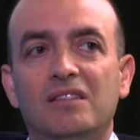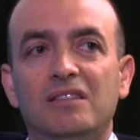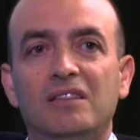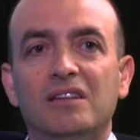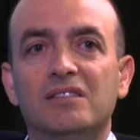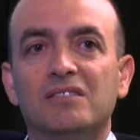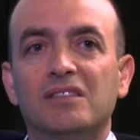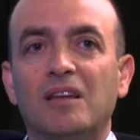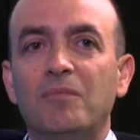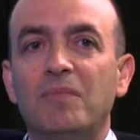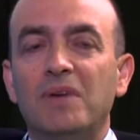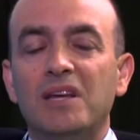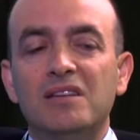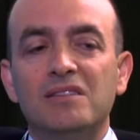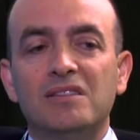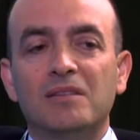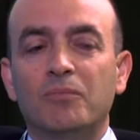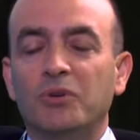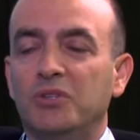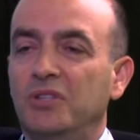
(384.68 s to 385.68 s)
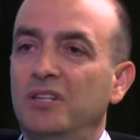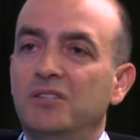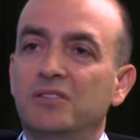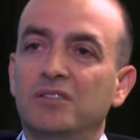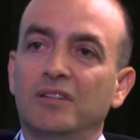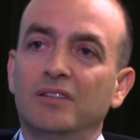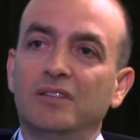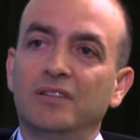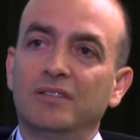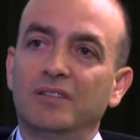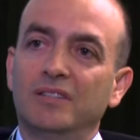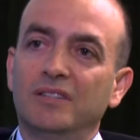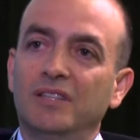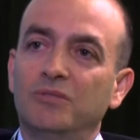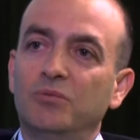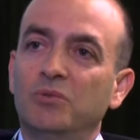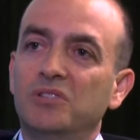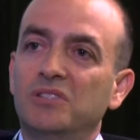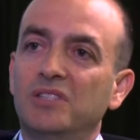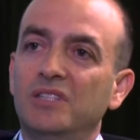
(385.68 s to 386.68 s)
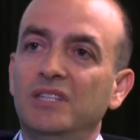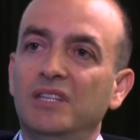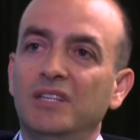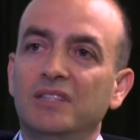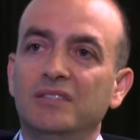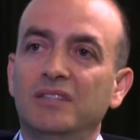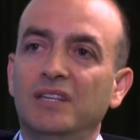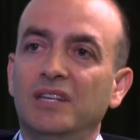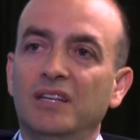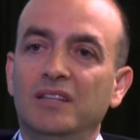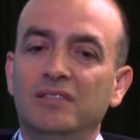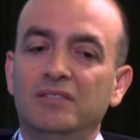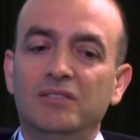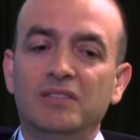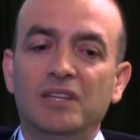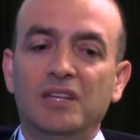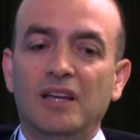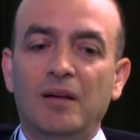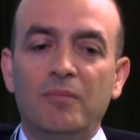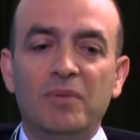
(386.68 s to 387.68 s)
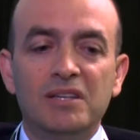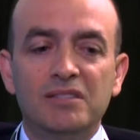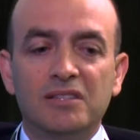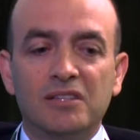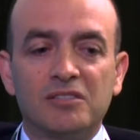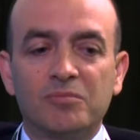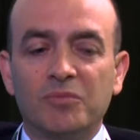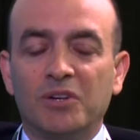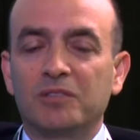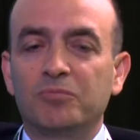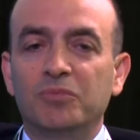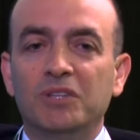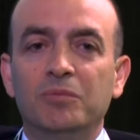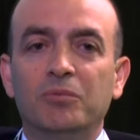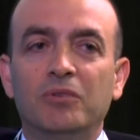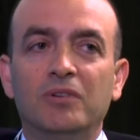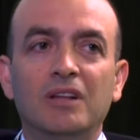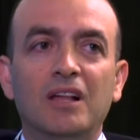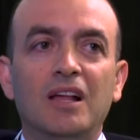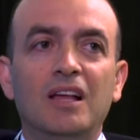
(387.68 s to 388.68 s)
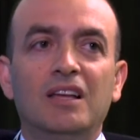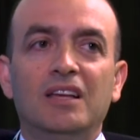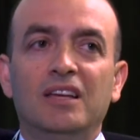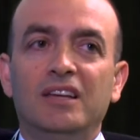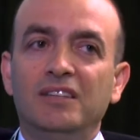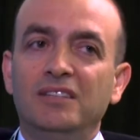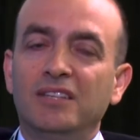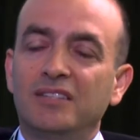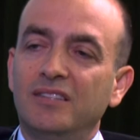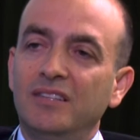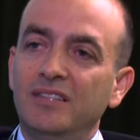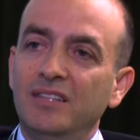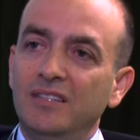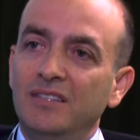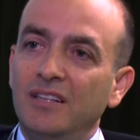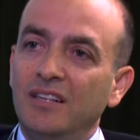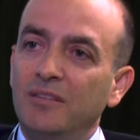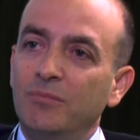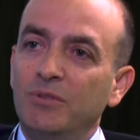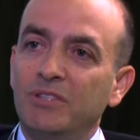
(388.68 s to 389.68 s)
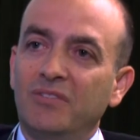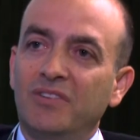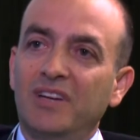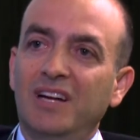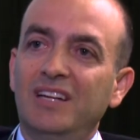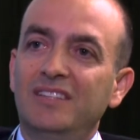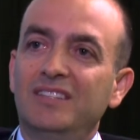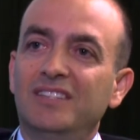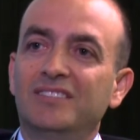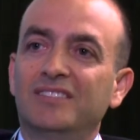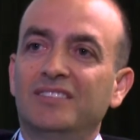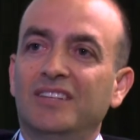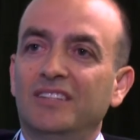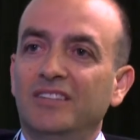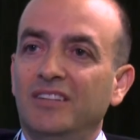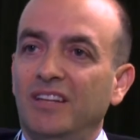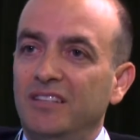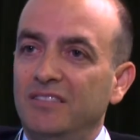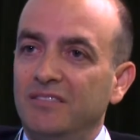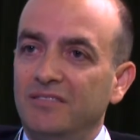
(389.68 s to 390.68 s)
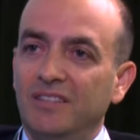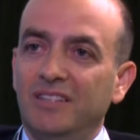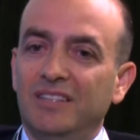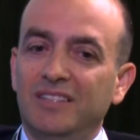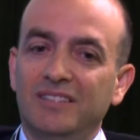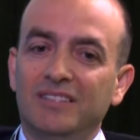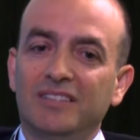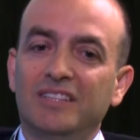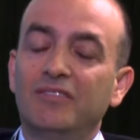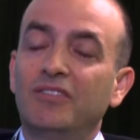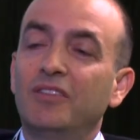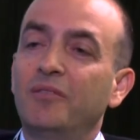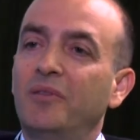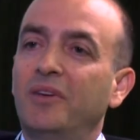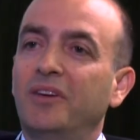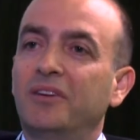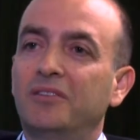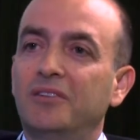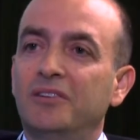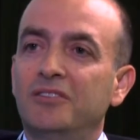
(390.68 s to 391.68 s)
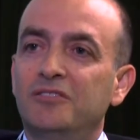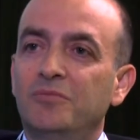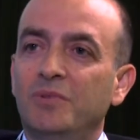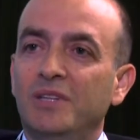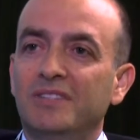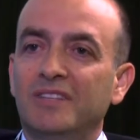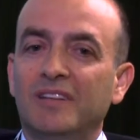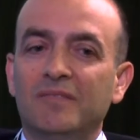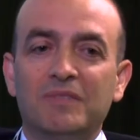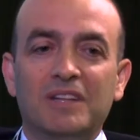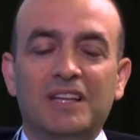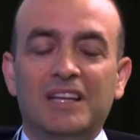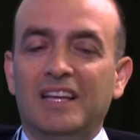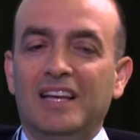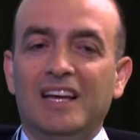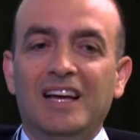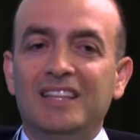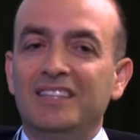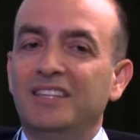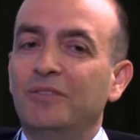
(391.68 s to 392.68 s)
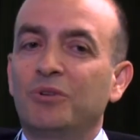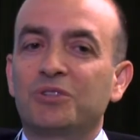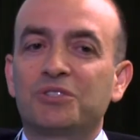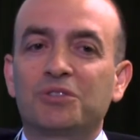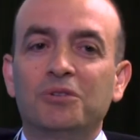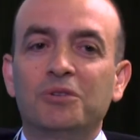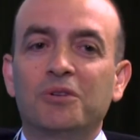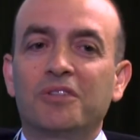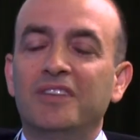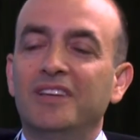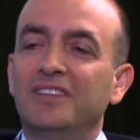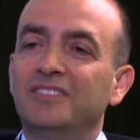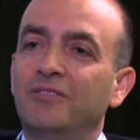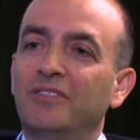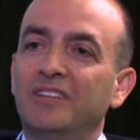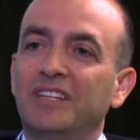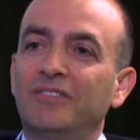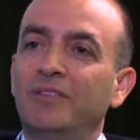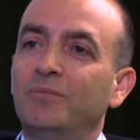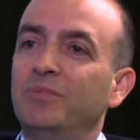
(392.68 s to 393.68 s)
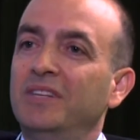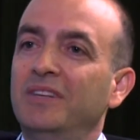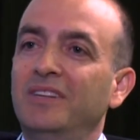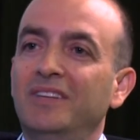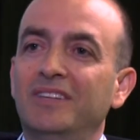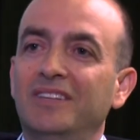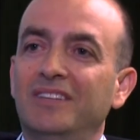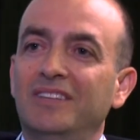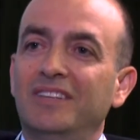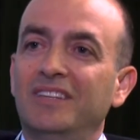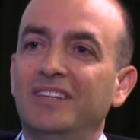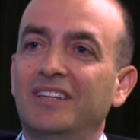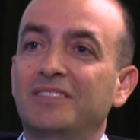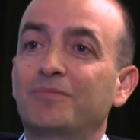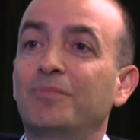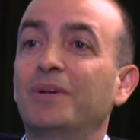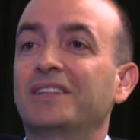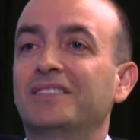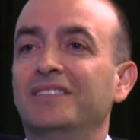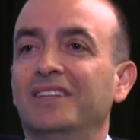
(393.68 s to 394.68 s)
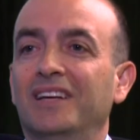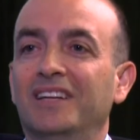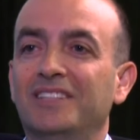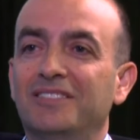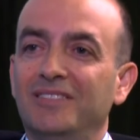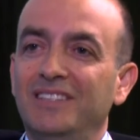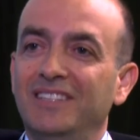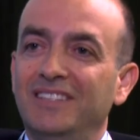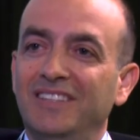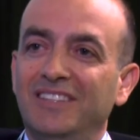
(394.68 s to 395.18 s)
there is amazing potential that we're seeing today, amazing smart people. They need a little bit of guidance and give them the encouragement, and they will show you things you'll never be expecting, actually.